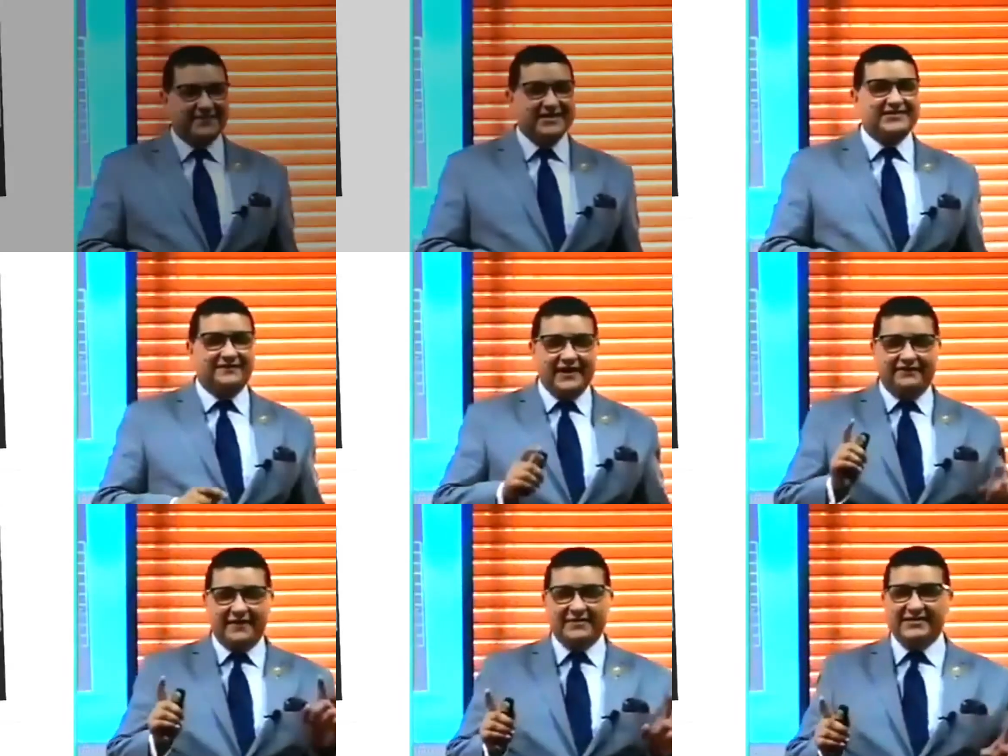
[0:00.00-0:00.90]
It's a very
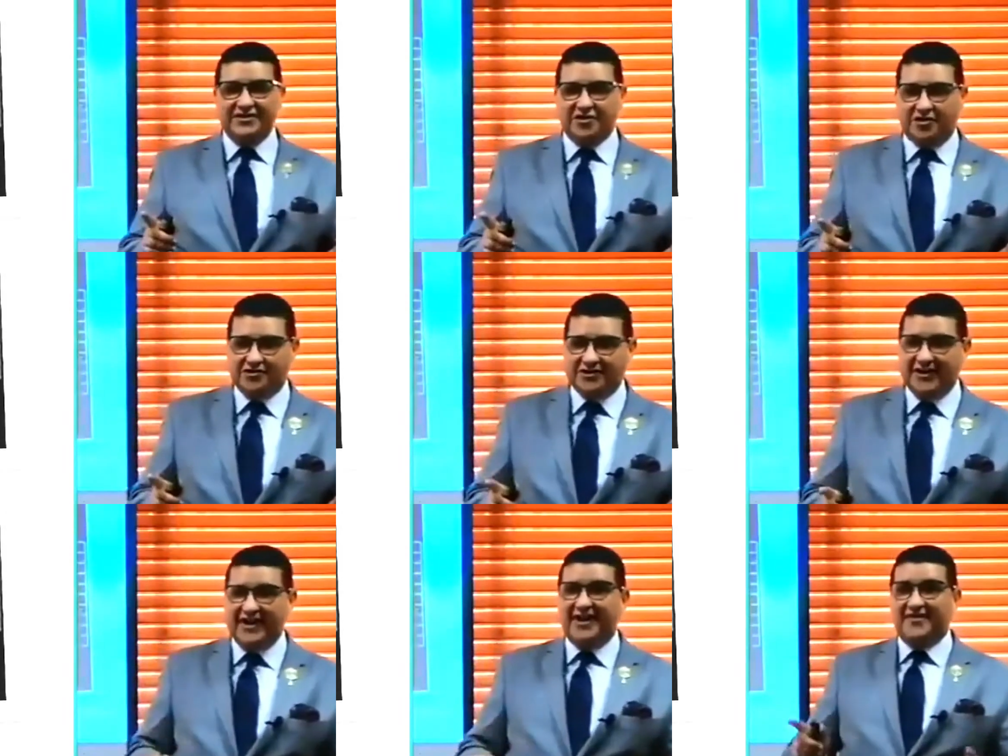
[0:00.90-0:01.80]
famous in neurology
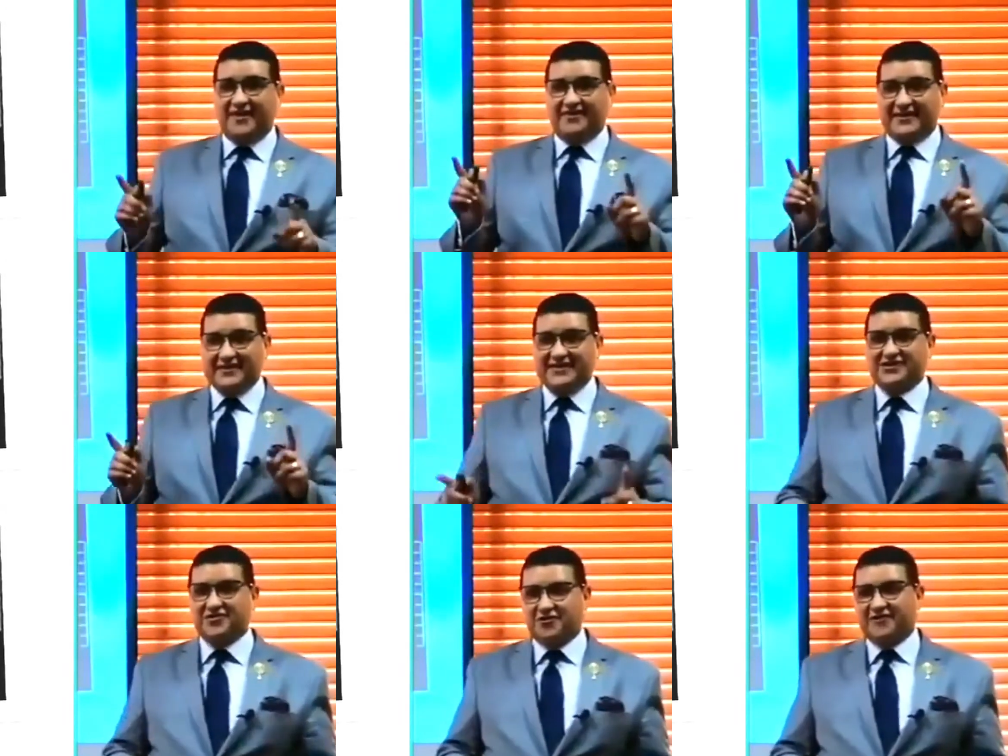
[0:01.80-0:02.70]
that this
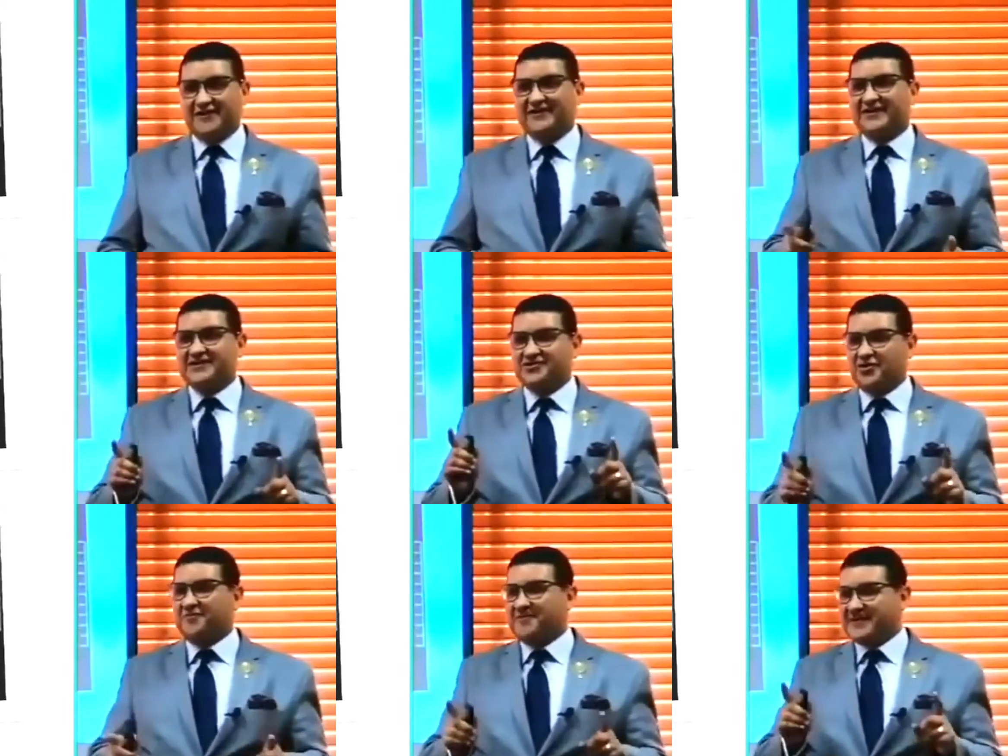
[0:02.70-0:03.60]
disorder does
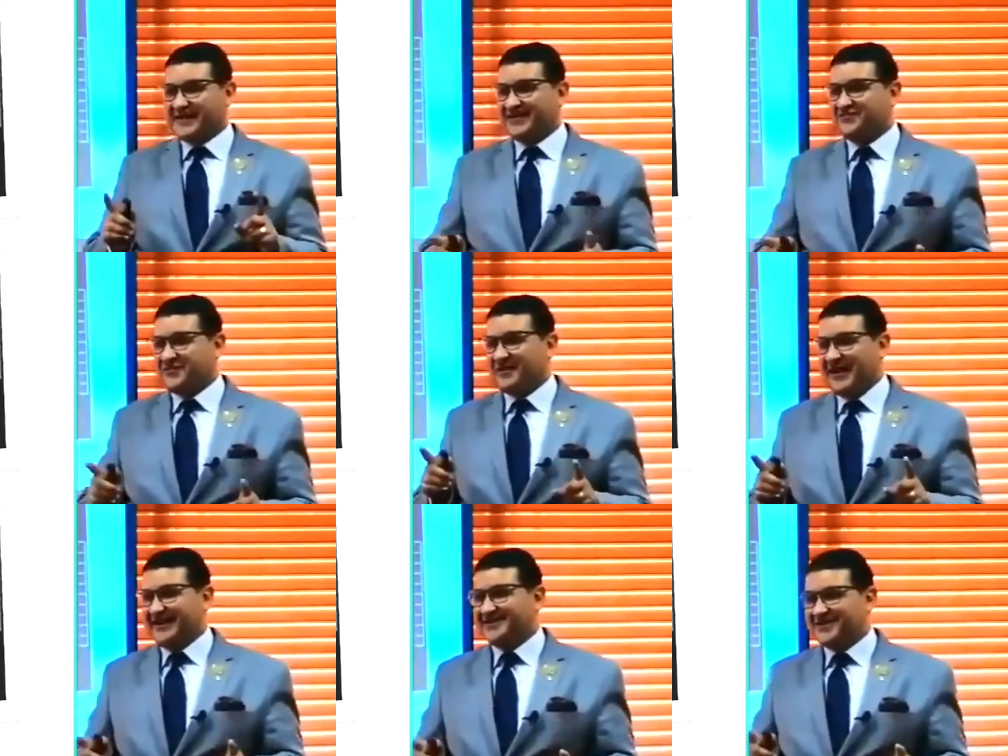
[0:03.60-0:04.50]
not present with
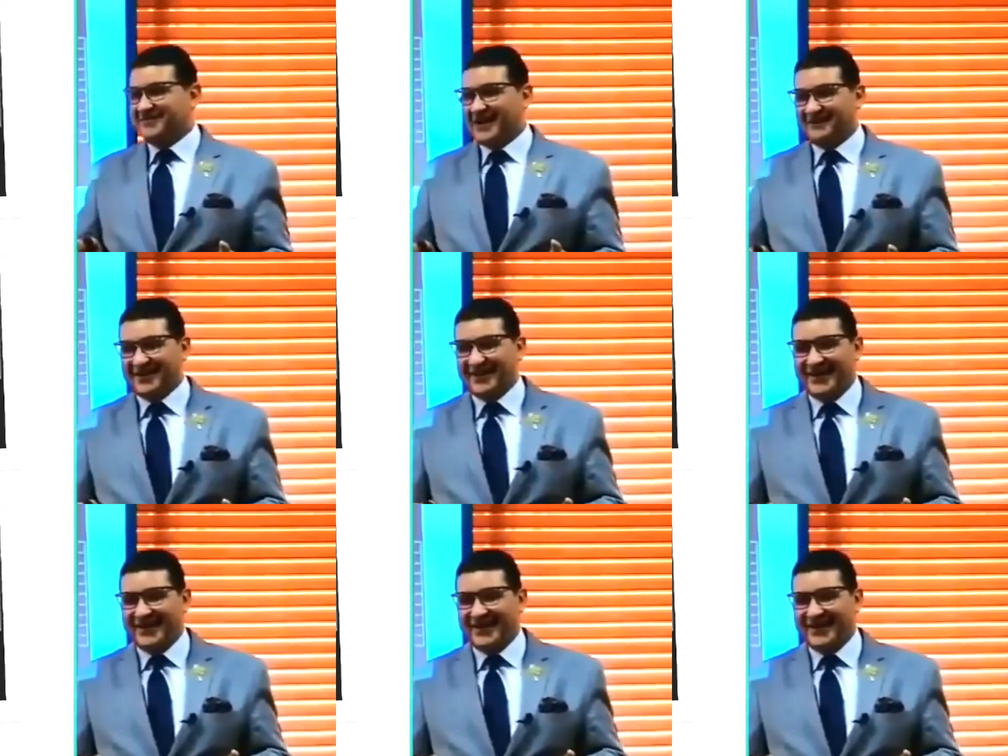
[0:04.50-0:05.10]
bilateral pyramidal.